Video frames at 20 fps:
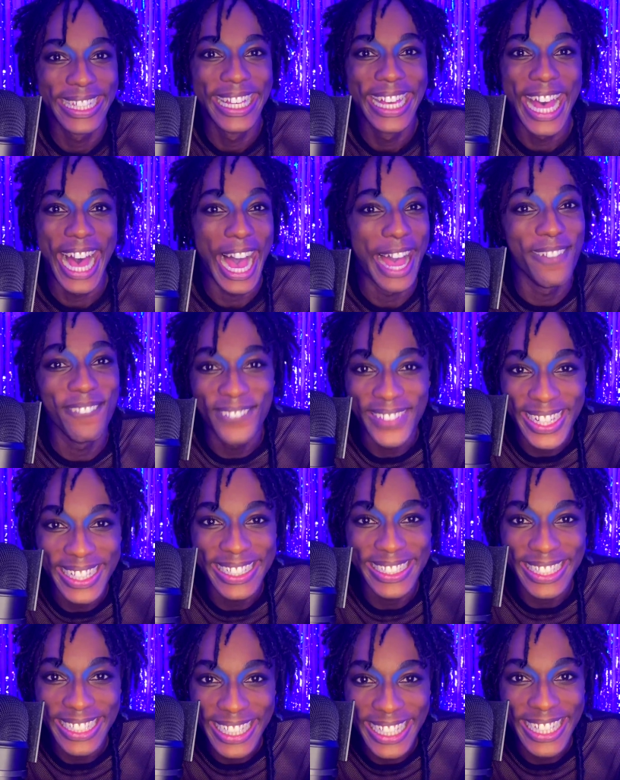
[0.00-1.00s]
I made
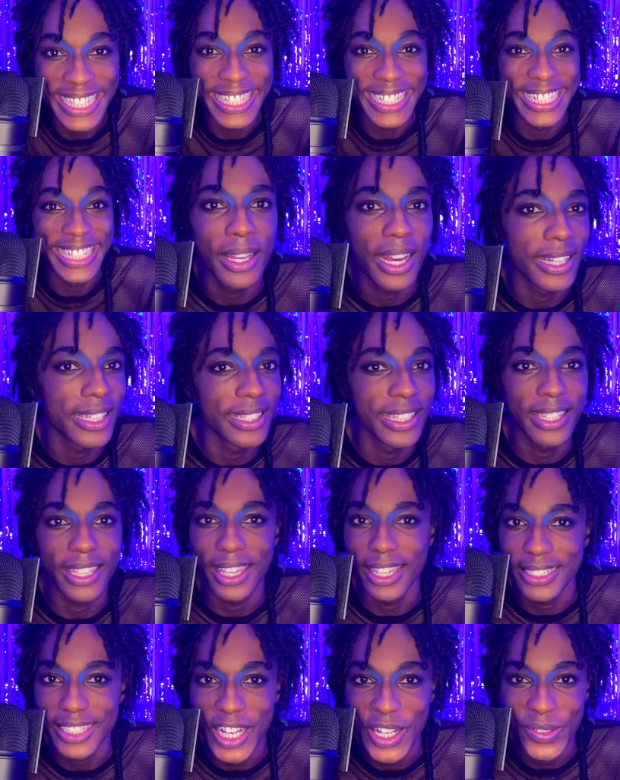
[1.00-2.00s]
it in. I could get
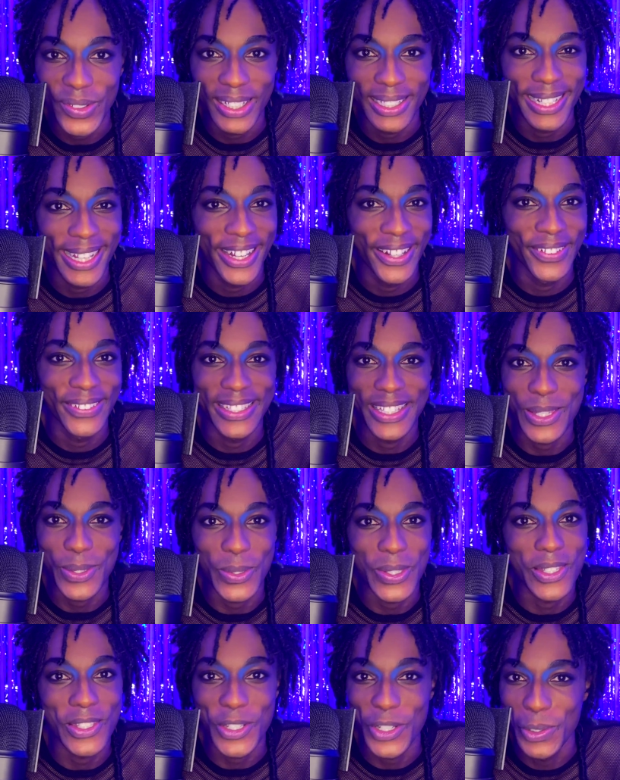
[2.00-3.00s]
kicked out right now and this will
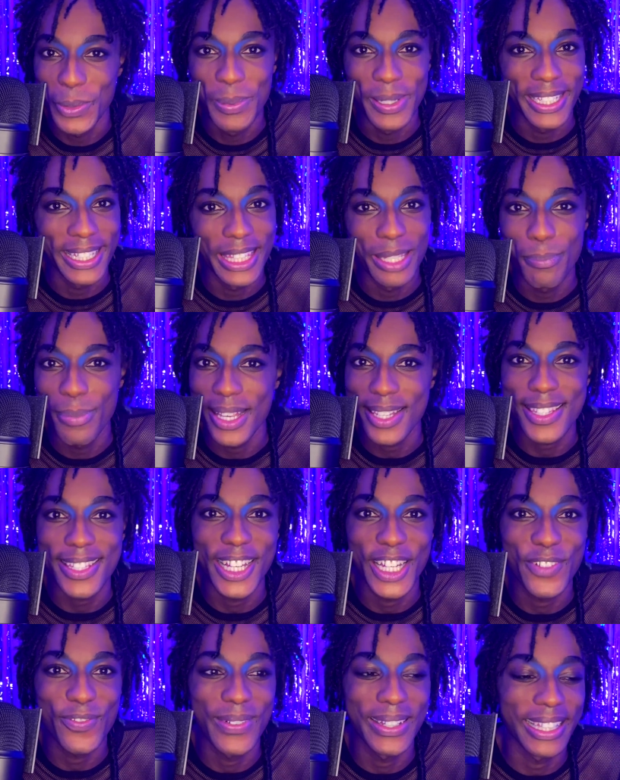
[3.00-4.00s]
still be the best
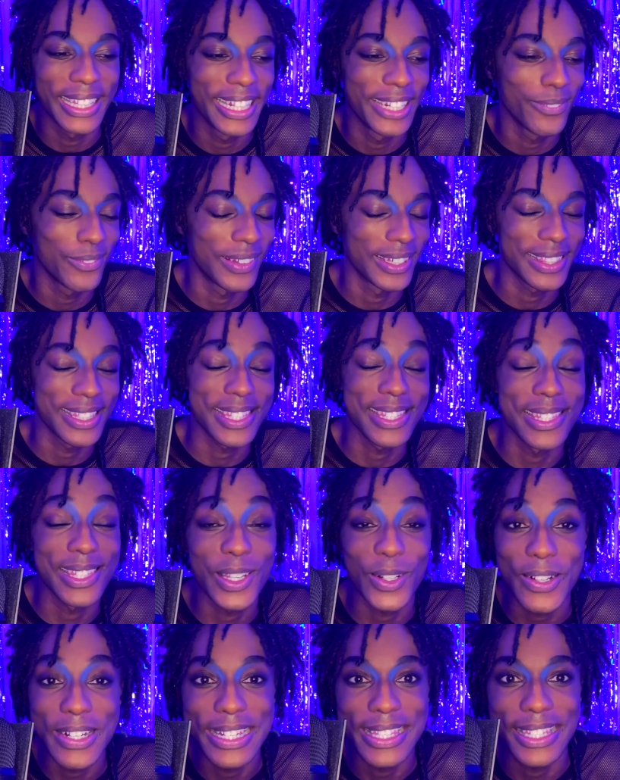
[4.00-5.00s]
night of my life. Like this is
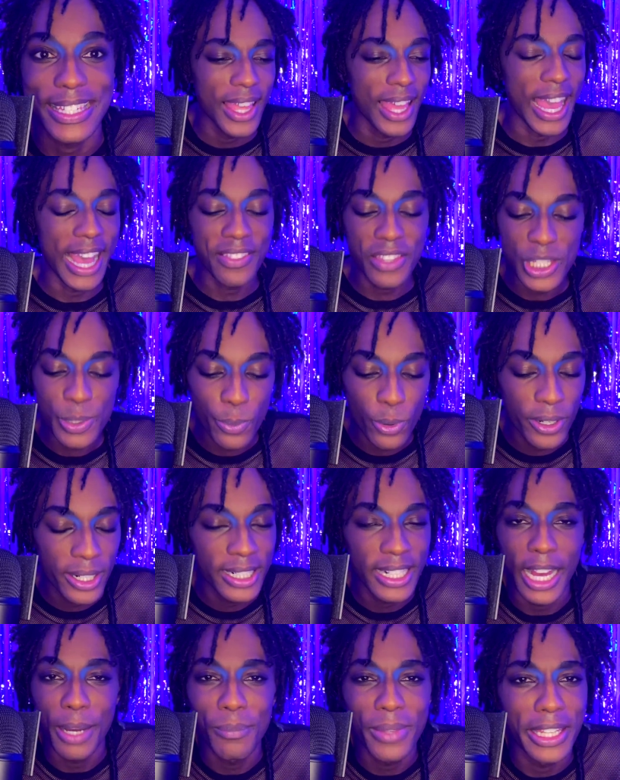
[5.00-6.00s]
crazy. At this point,
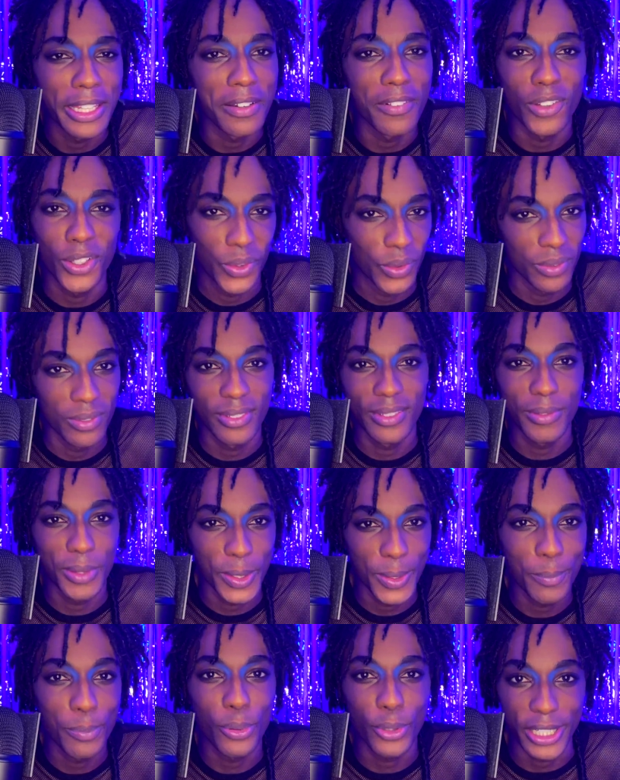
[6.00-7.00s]
I'm like
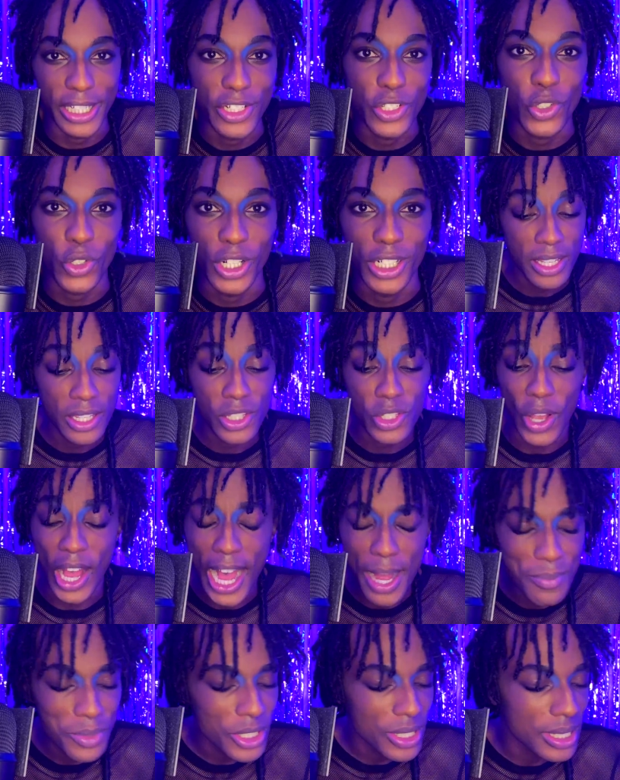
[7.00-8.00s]
pretty drunk, so
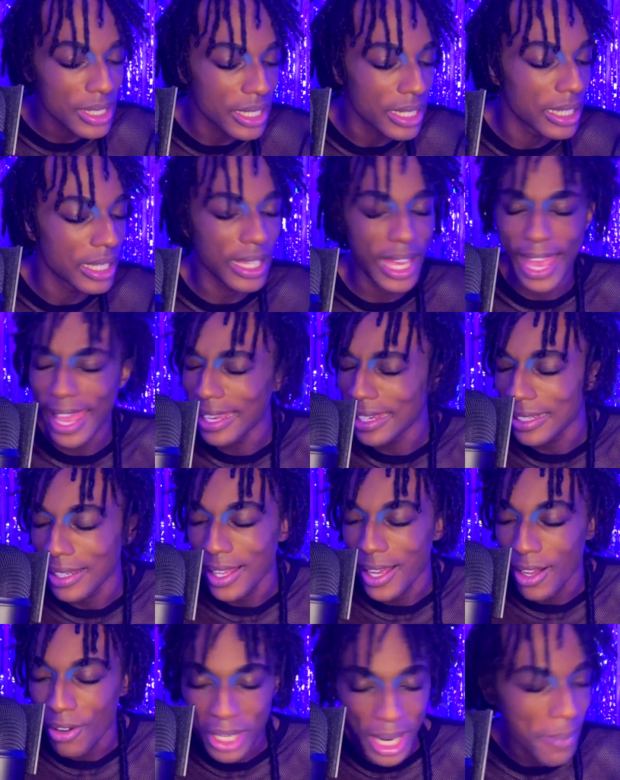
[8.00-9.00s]
I'm just like hanging
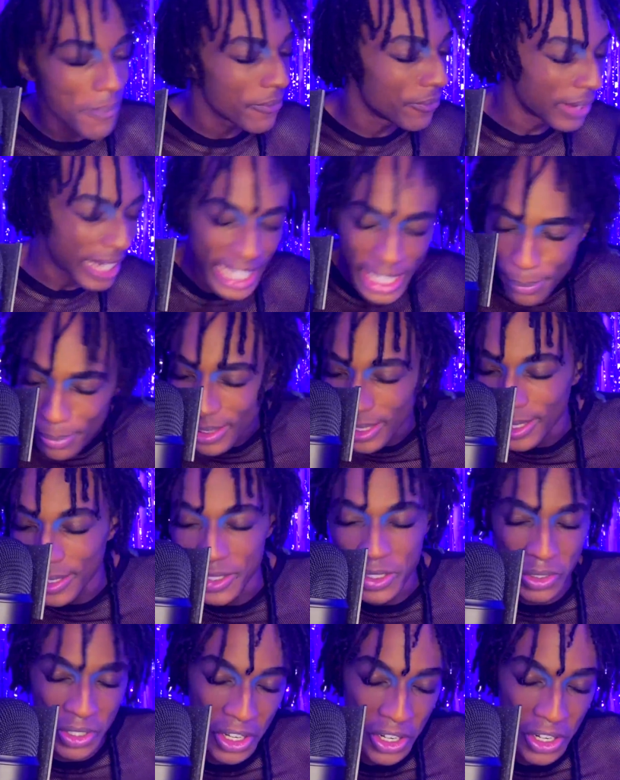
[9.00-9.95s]
out, I'm vibing,